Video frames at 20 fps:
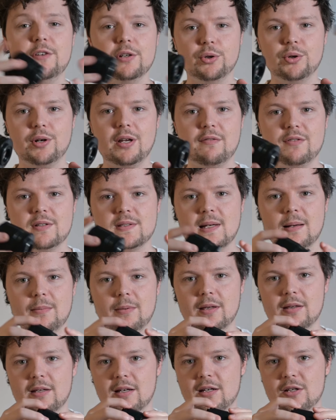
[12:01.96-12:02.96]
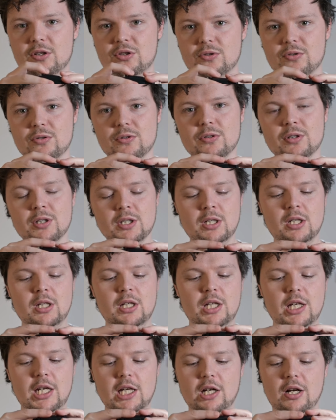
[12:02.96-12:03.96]
you're looking for something that can do,
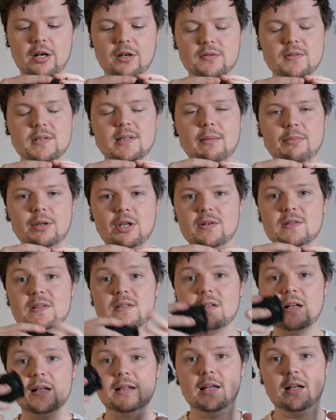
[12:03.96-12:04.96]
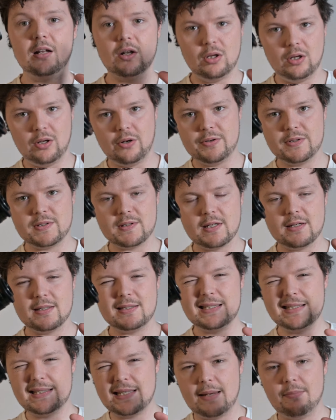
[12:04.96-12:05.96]
some of those slightly closer
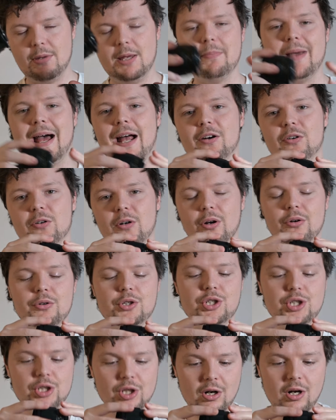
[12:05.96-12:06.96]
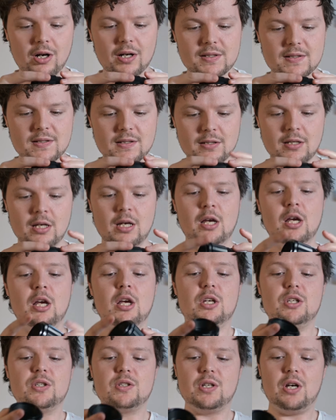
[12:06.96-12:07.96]
semi-macro shots.
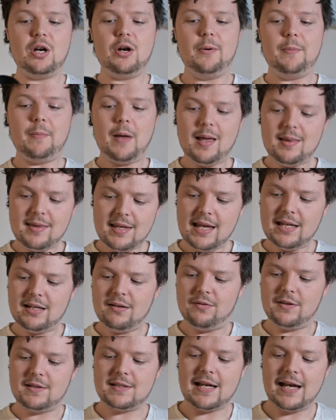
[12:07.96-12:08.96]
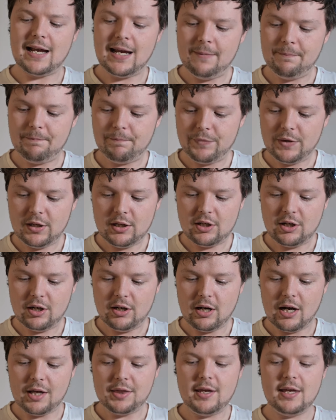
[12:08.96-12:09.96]
So at the end of the day,
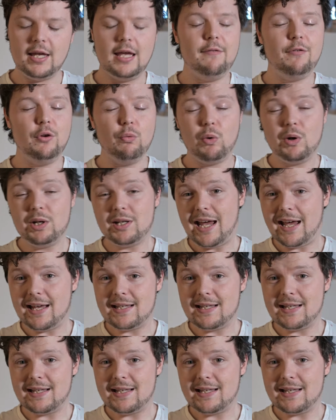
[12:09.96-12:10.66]
I think if you want to